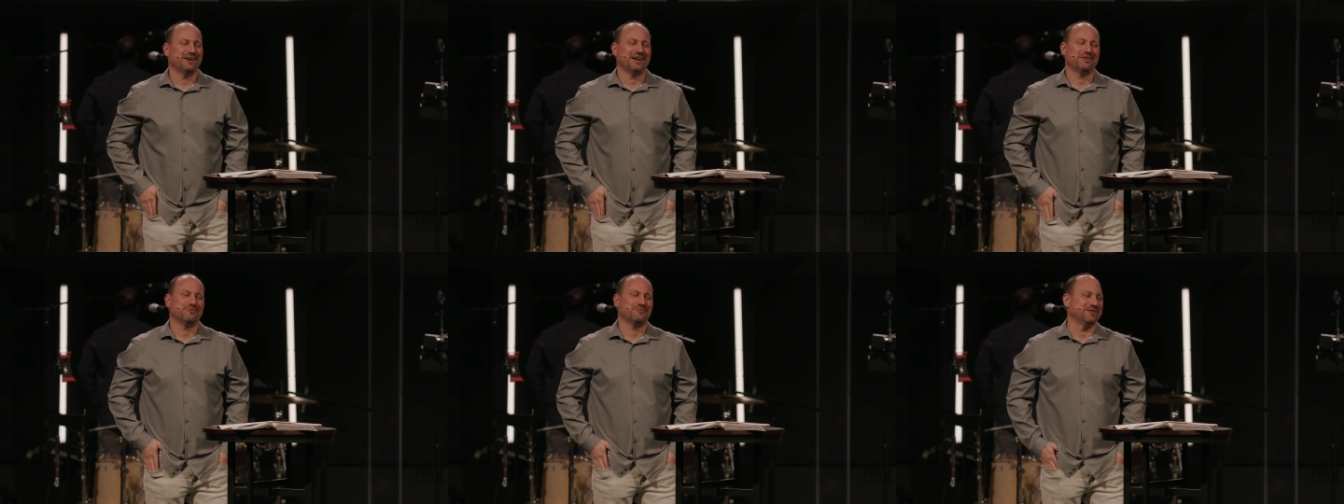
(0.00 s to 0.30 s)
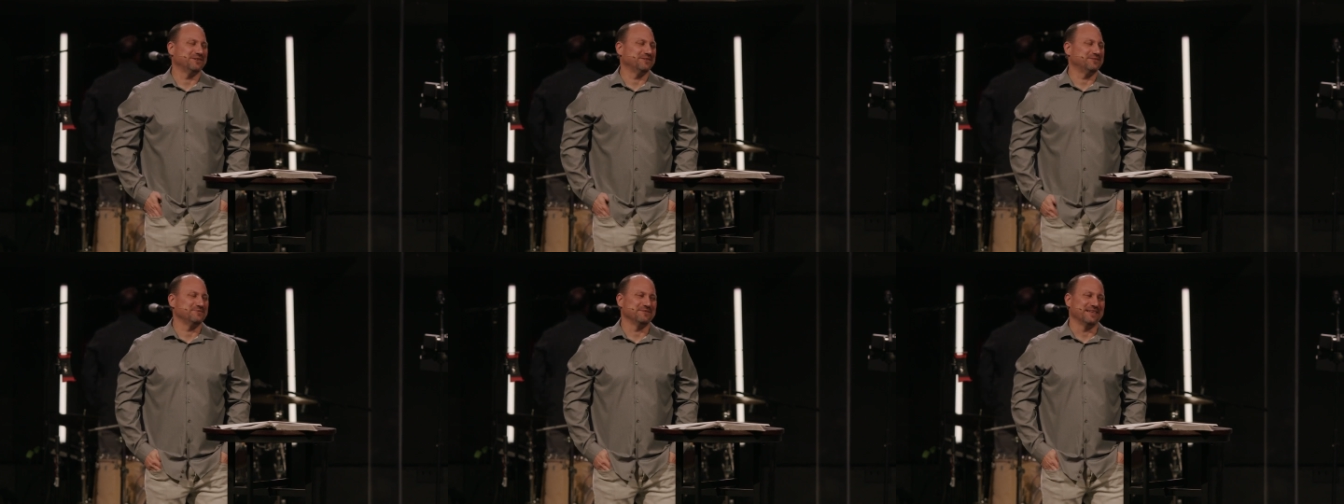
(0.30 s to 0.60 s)
I don't
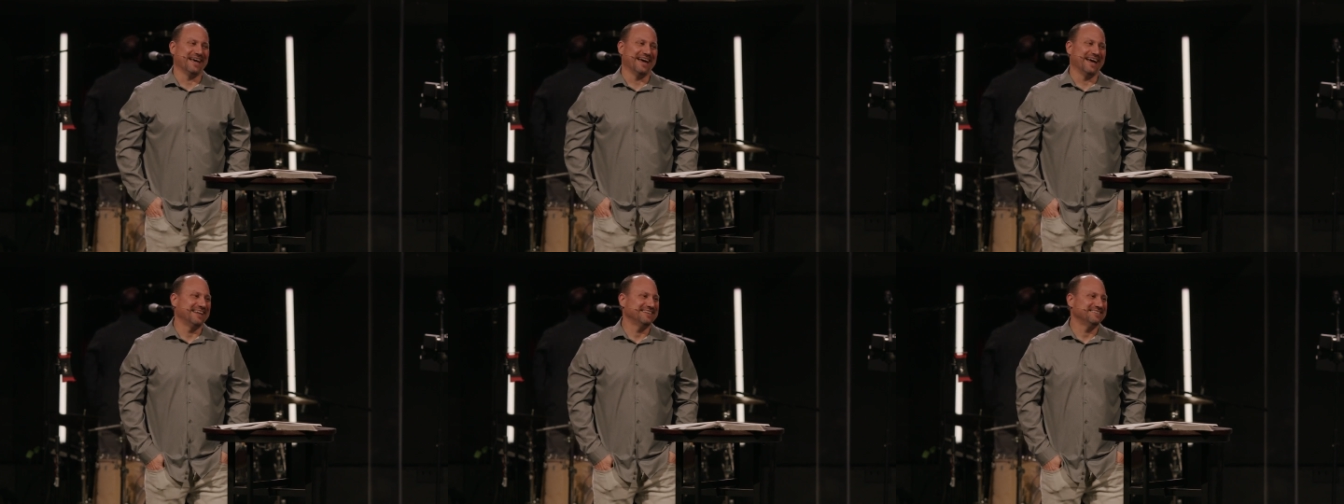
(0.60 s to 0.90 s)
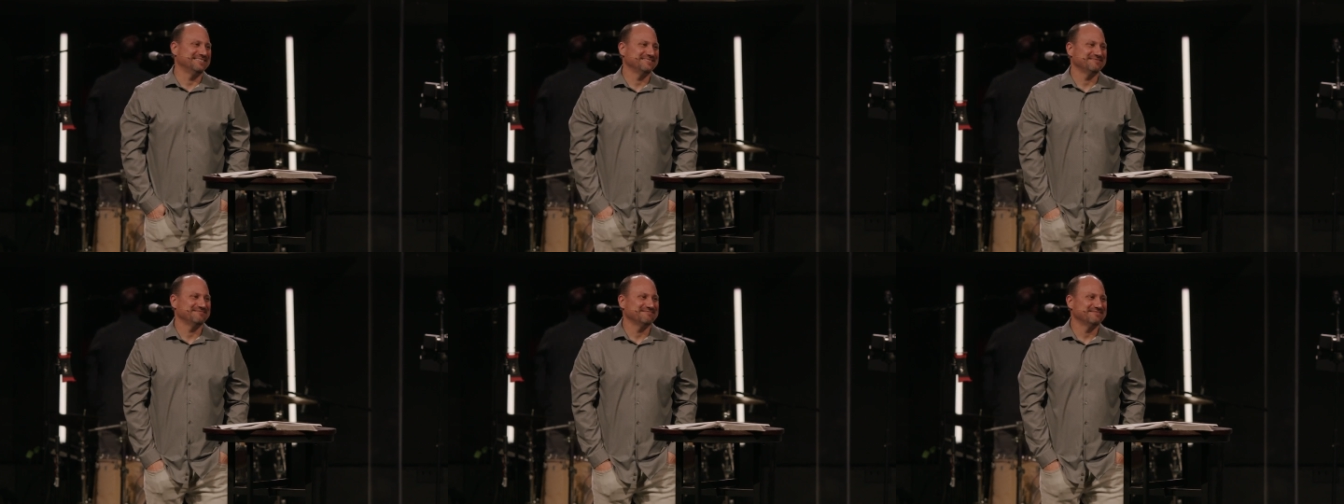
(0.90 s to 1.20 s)
want to do that.
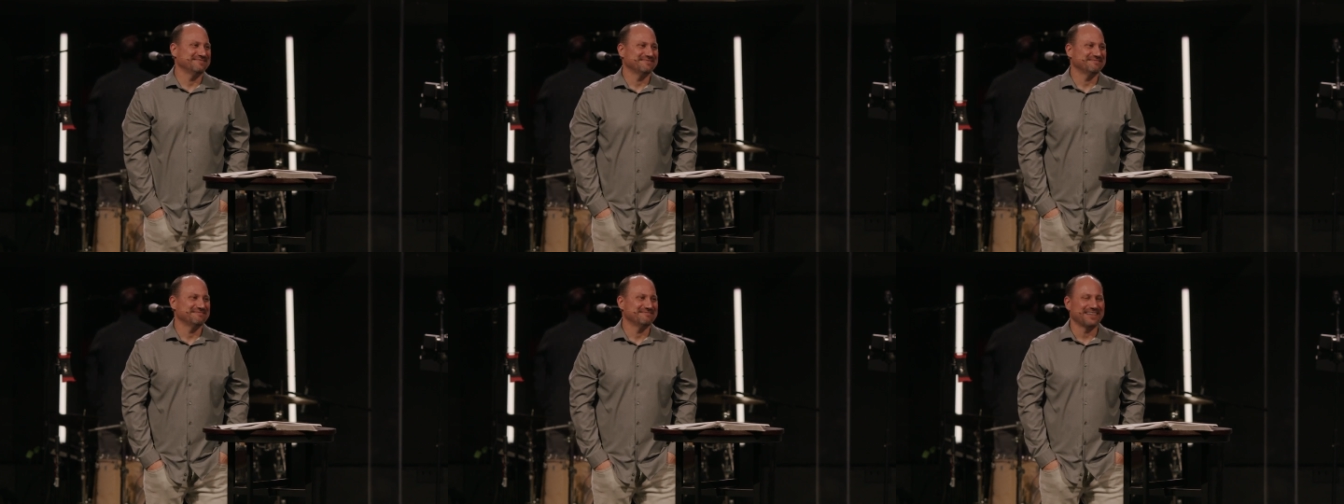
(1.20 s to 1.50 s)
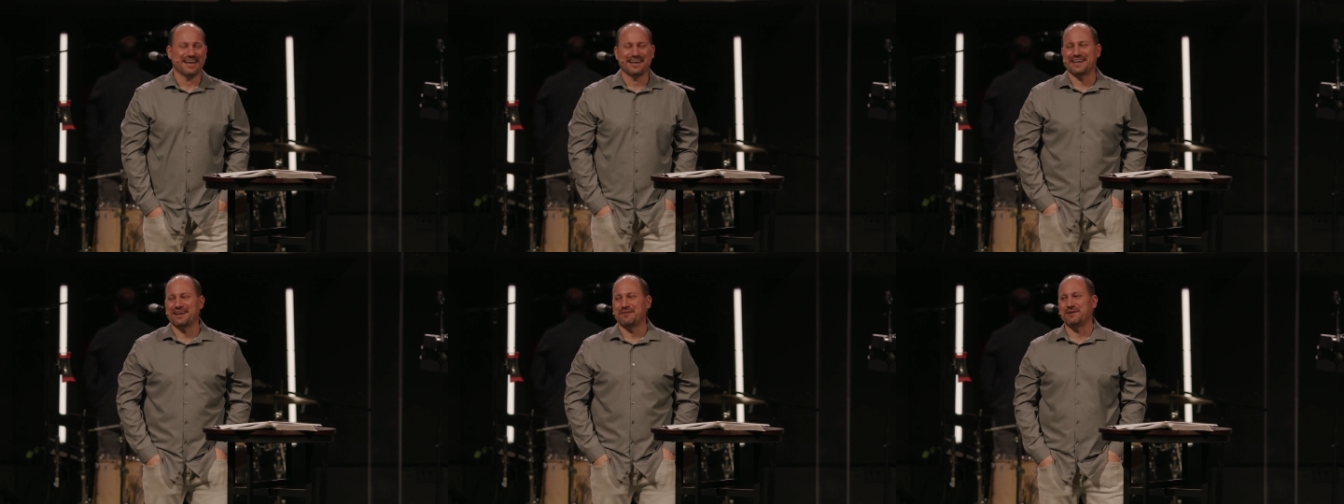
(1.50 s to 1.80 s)

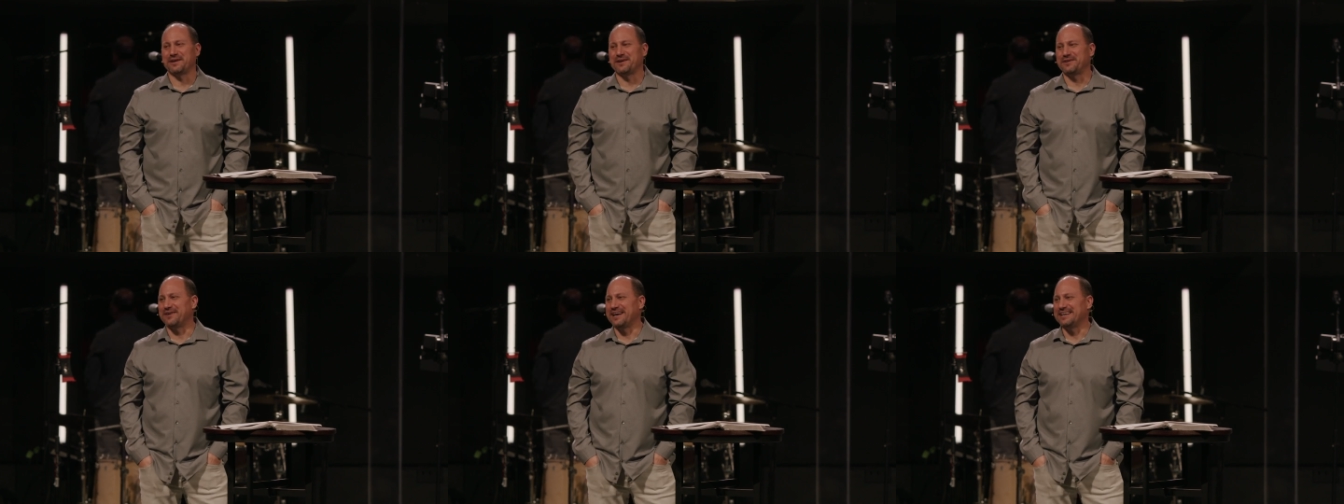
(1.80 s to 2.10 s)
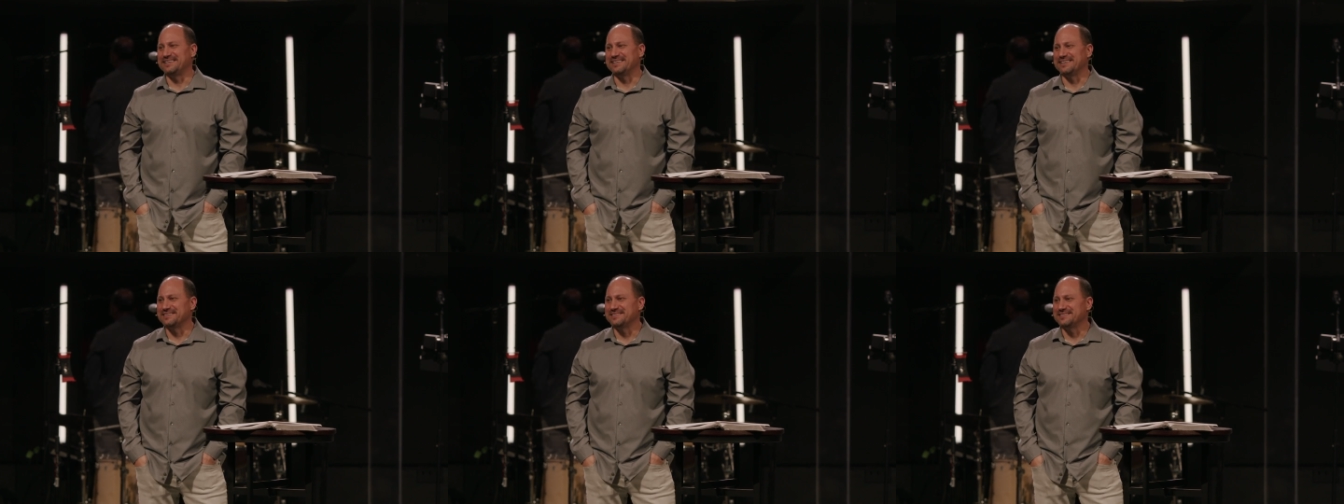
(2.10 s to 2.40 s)
I got better
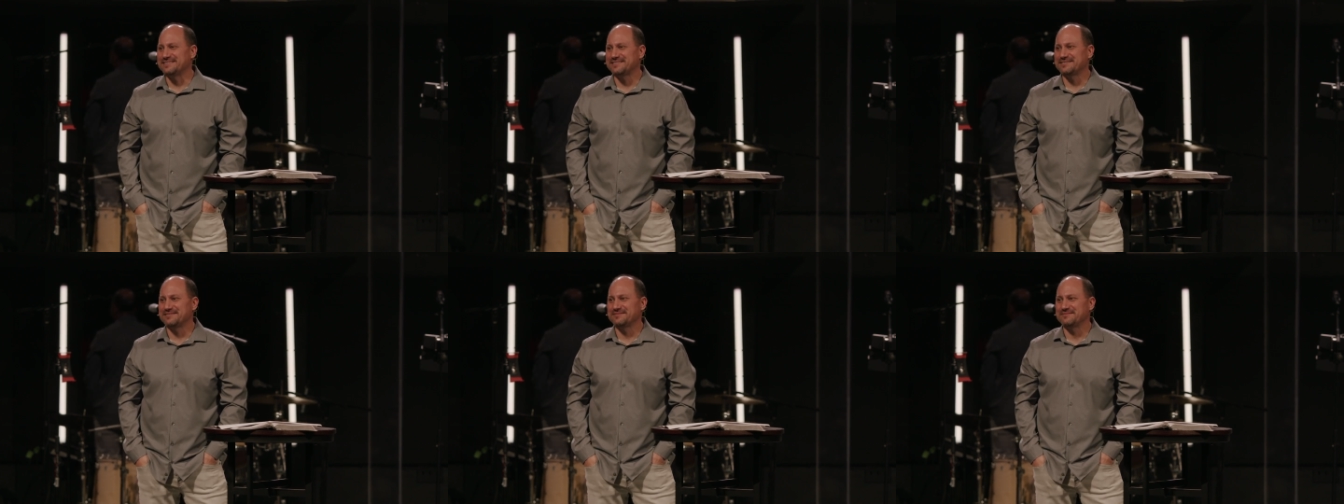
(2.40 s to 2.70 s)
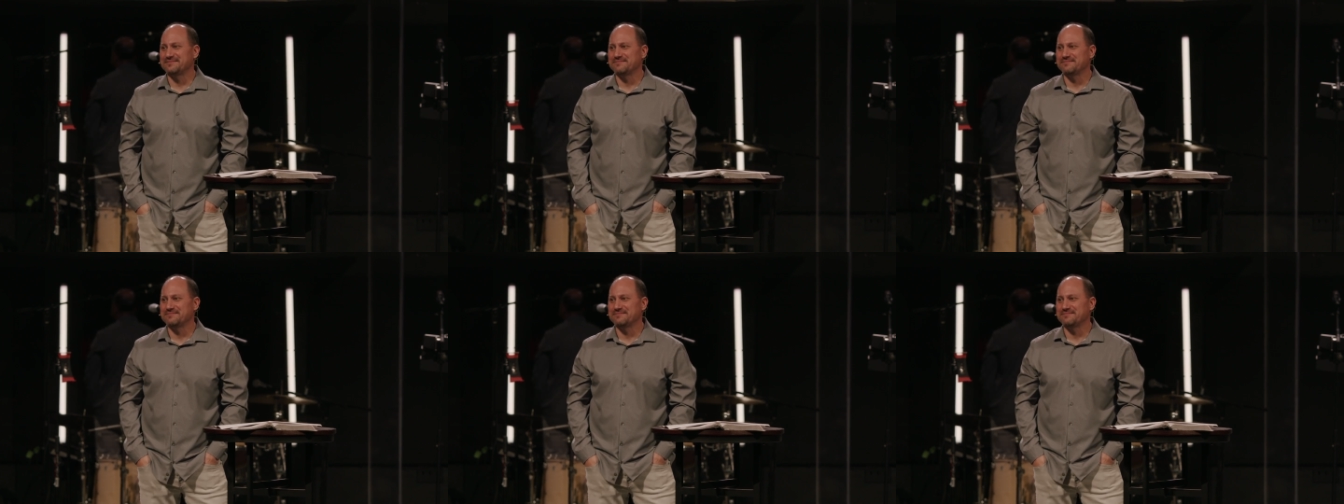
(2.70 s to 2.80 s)
ideas.